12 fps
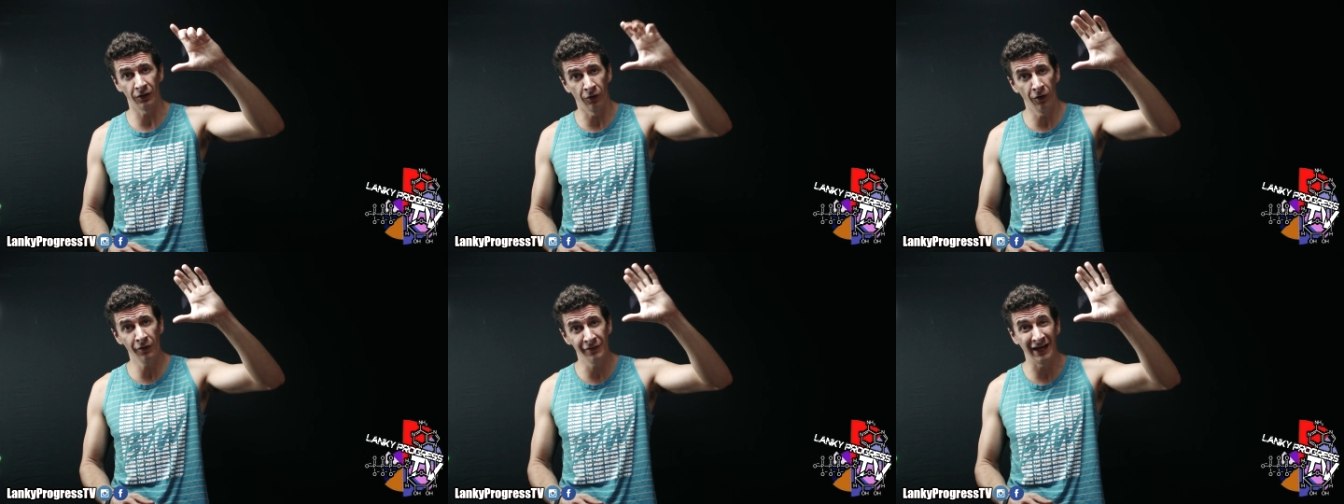
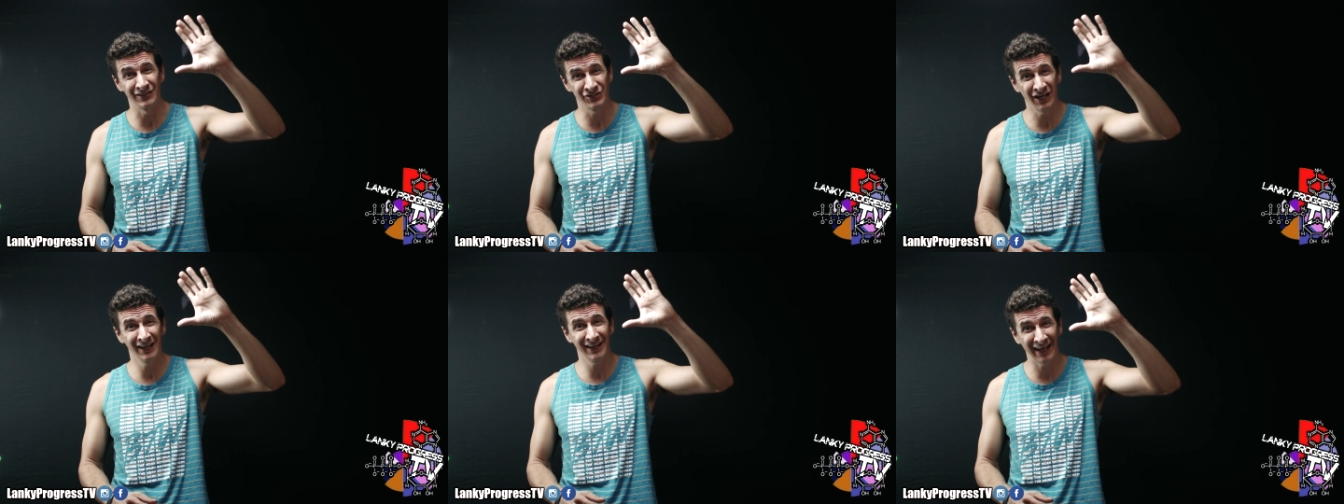on that
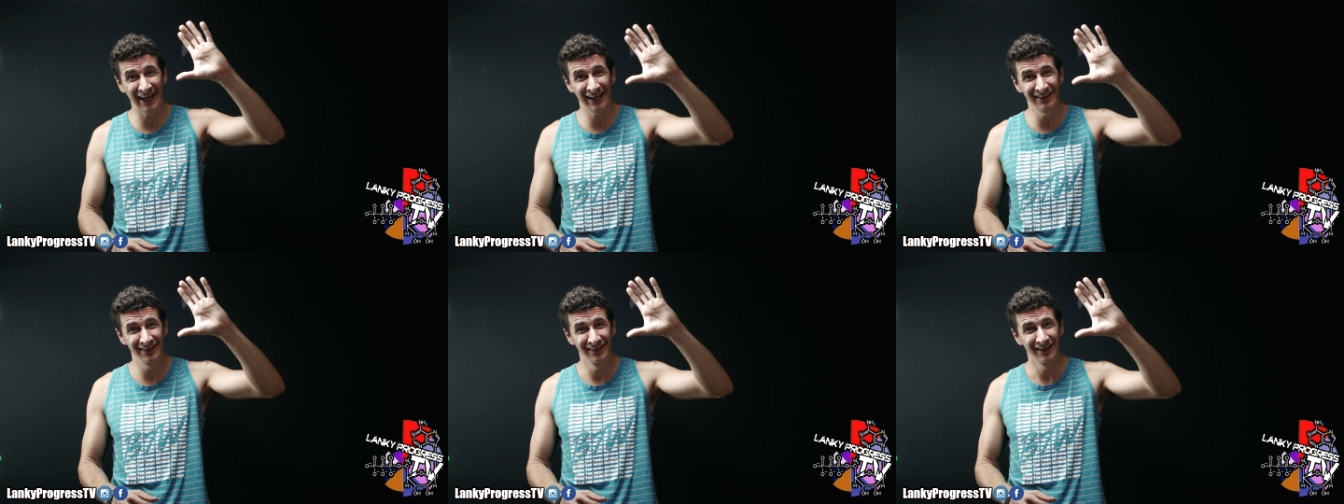giant
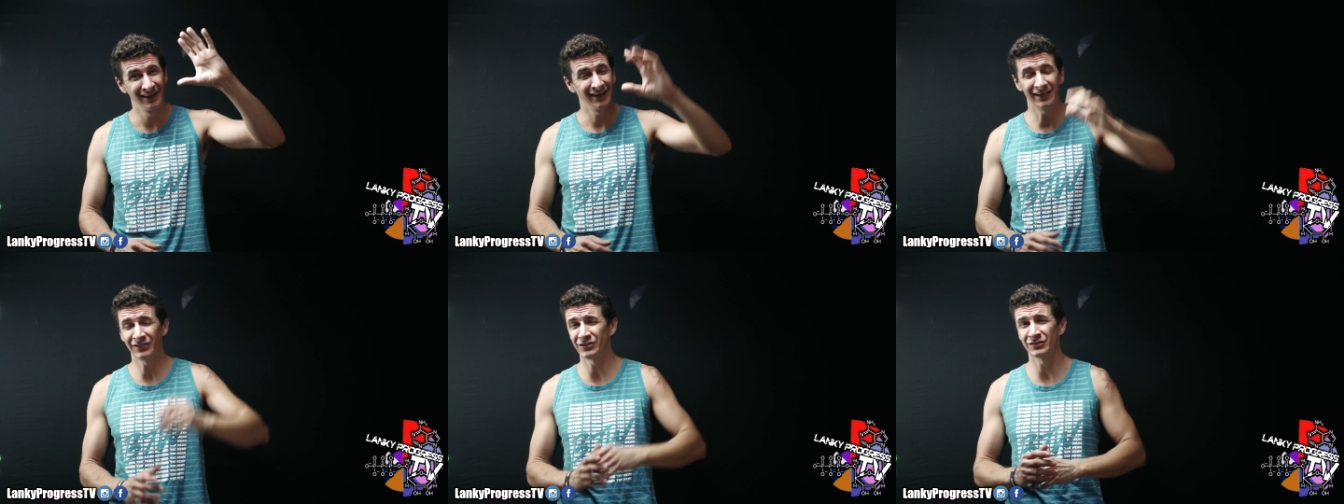head.
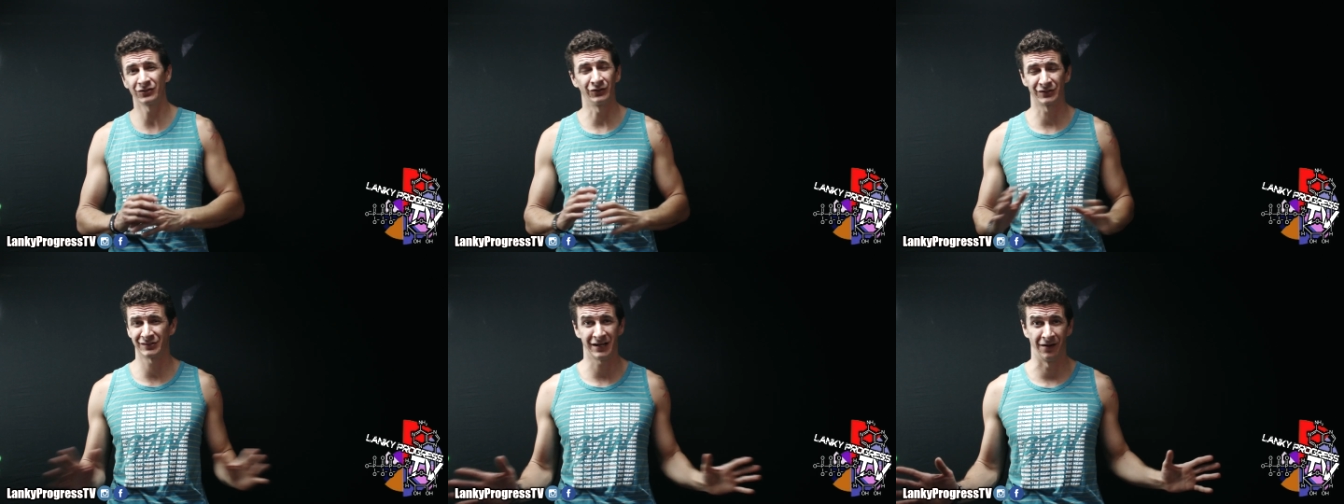It just
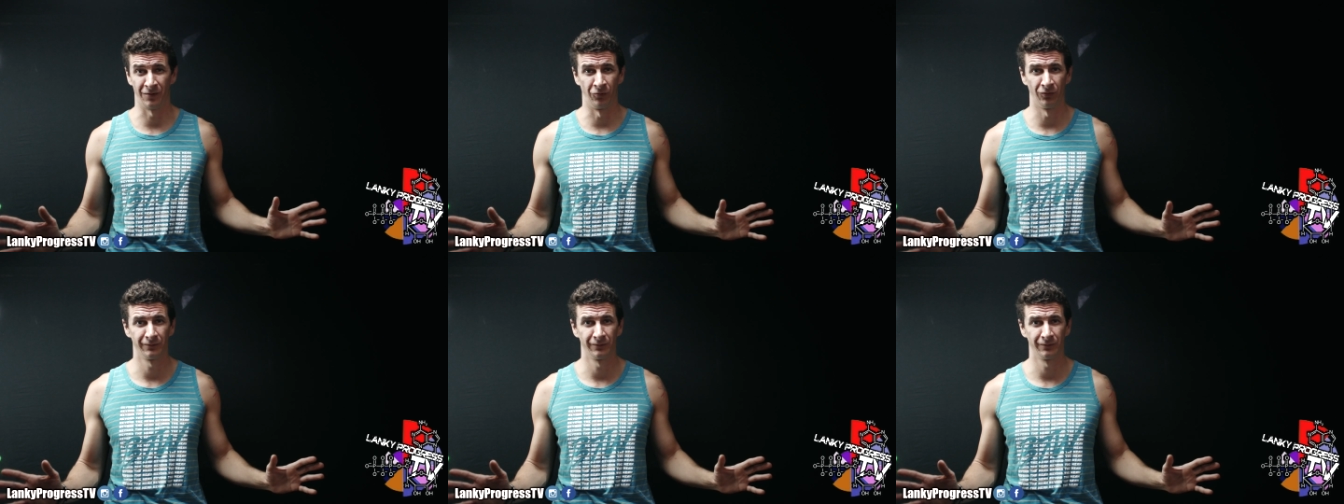looks terrible.